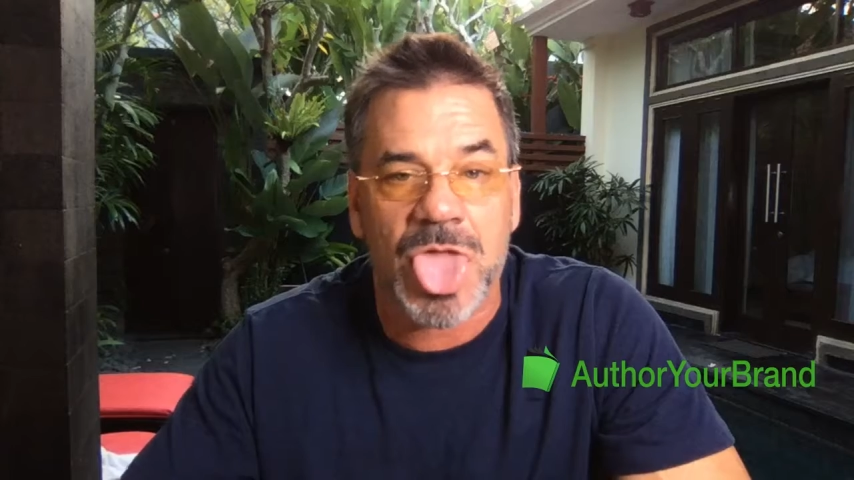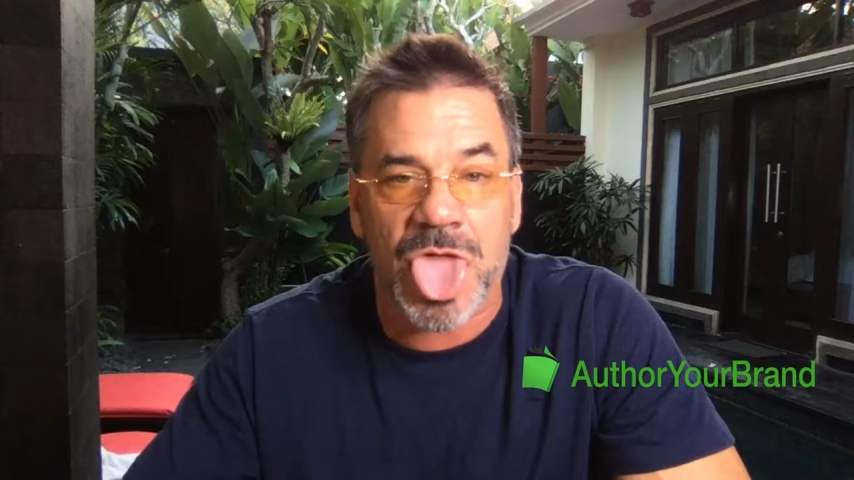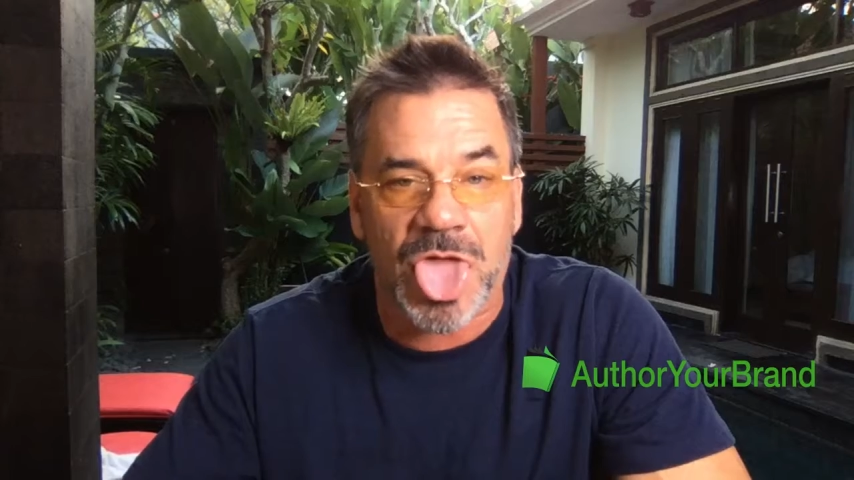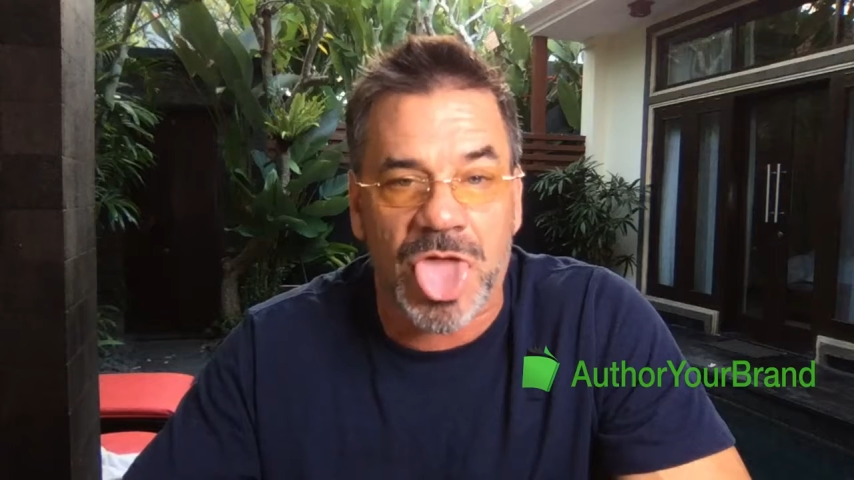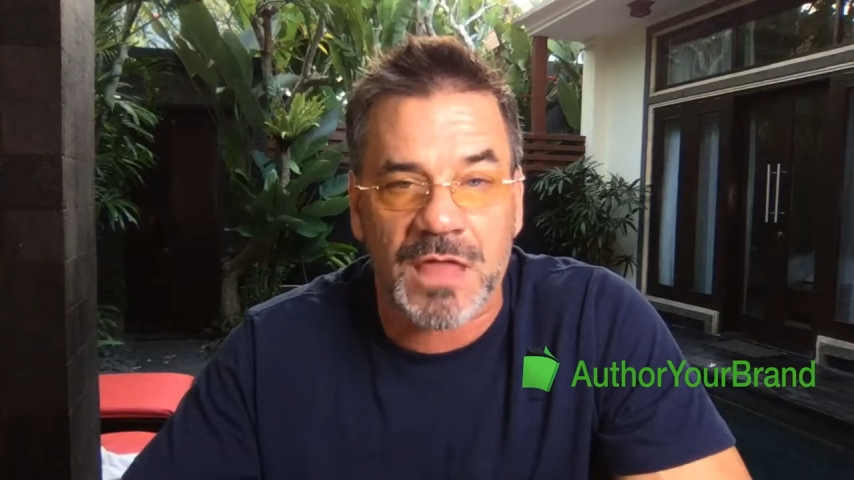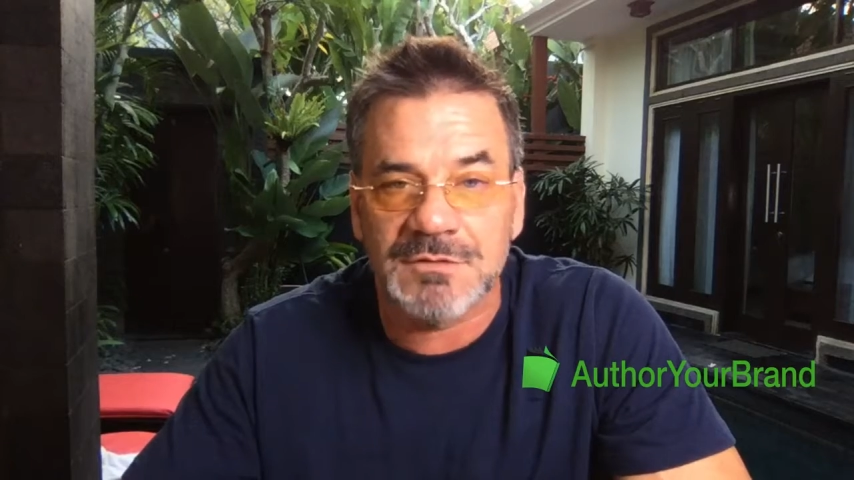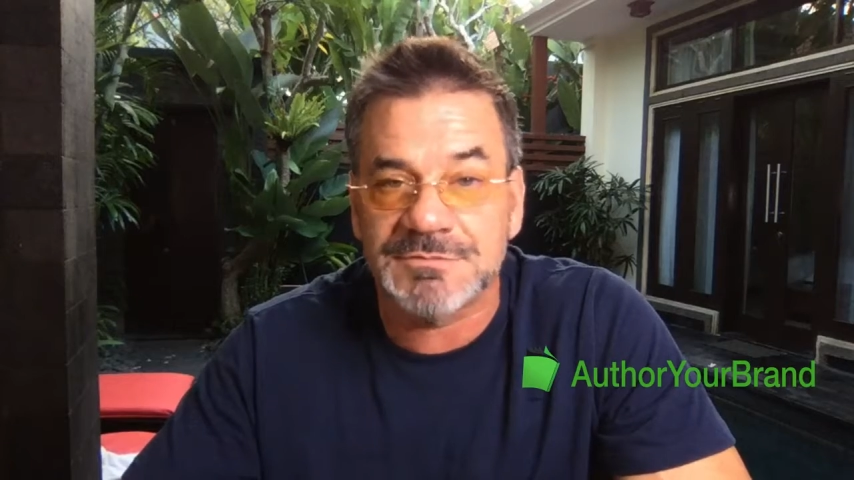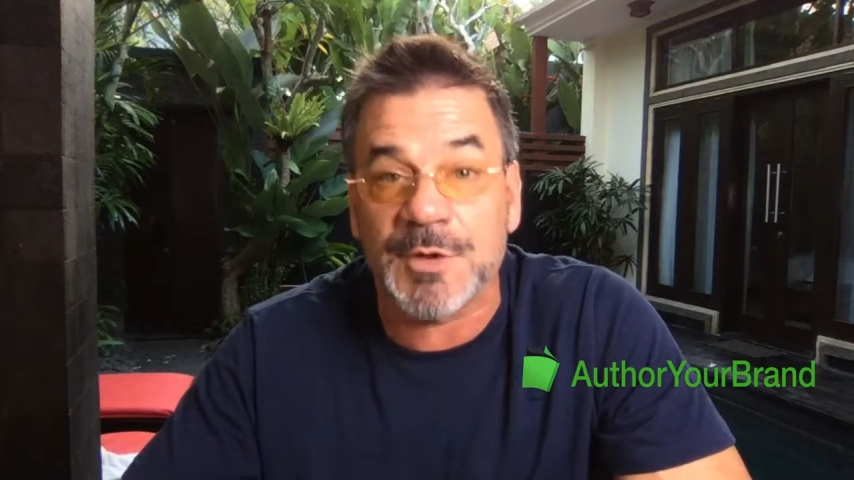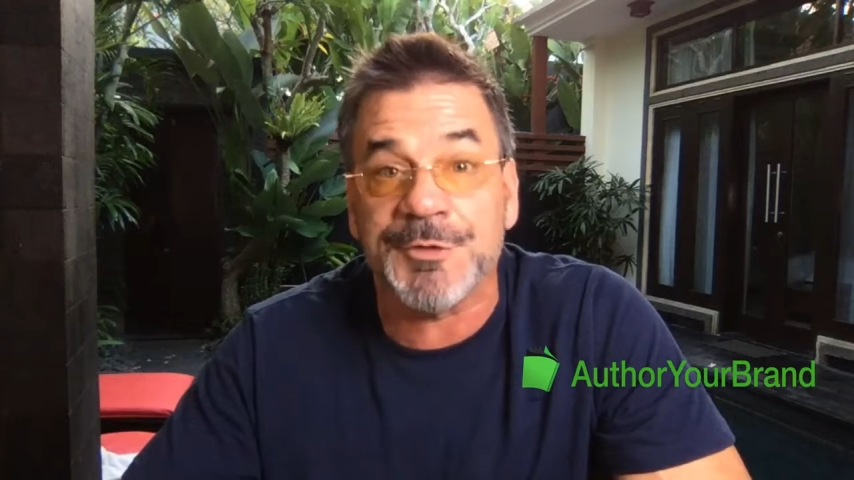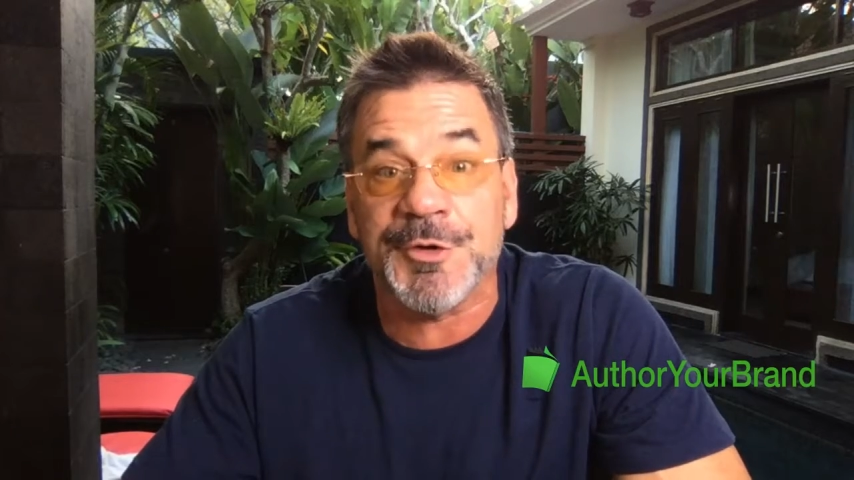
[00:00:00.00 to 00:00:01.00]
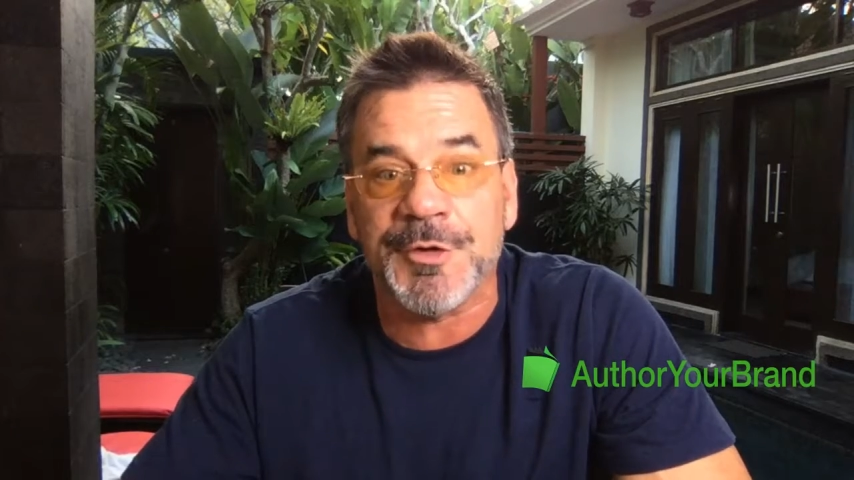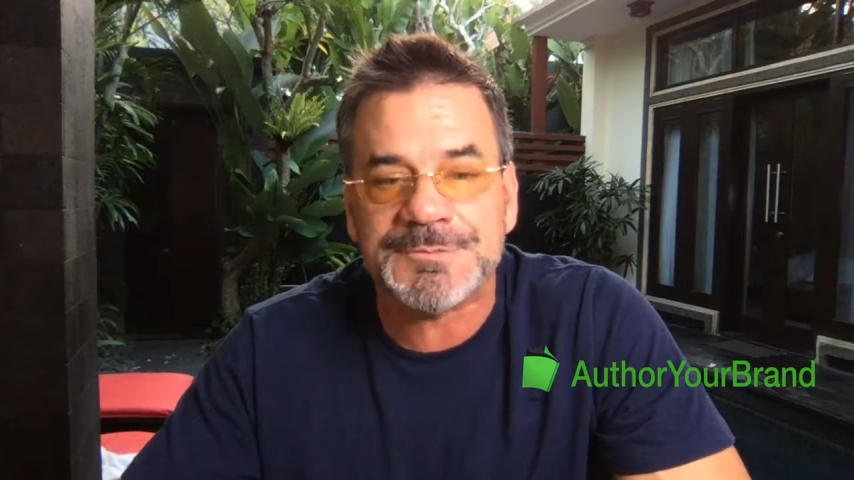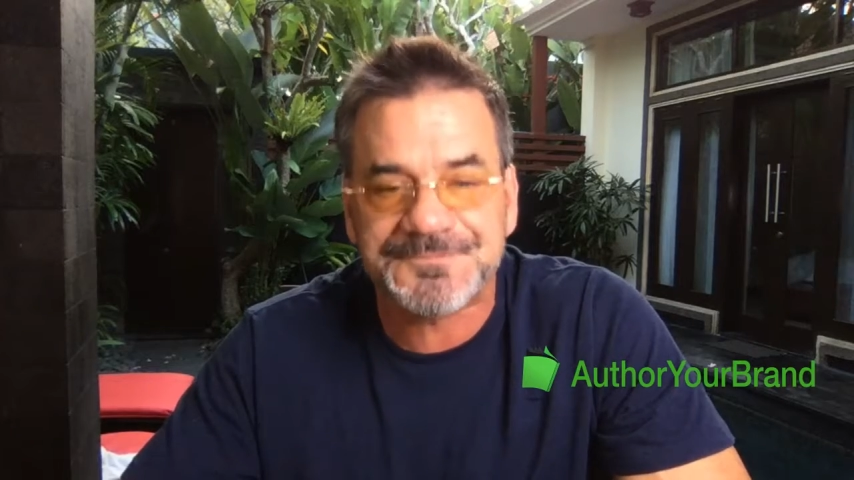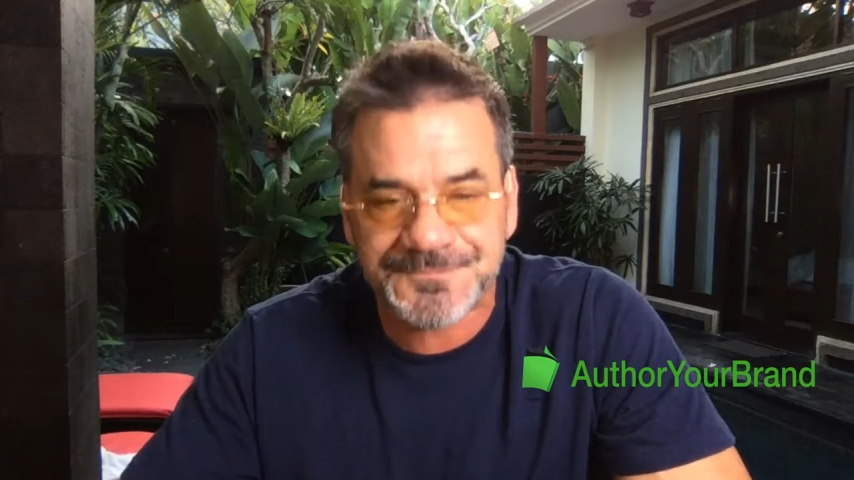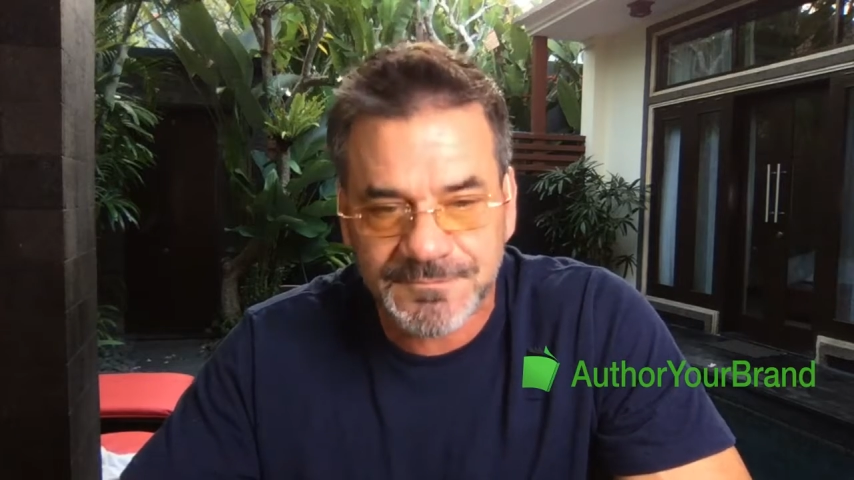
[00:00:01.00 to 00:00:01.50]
Ugh, don't do it.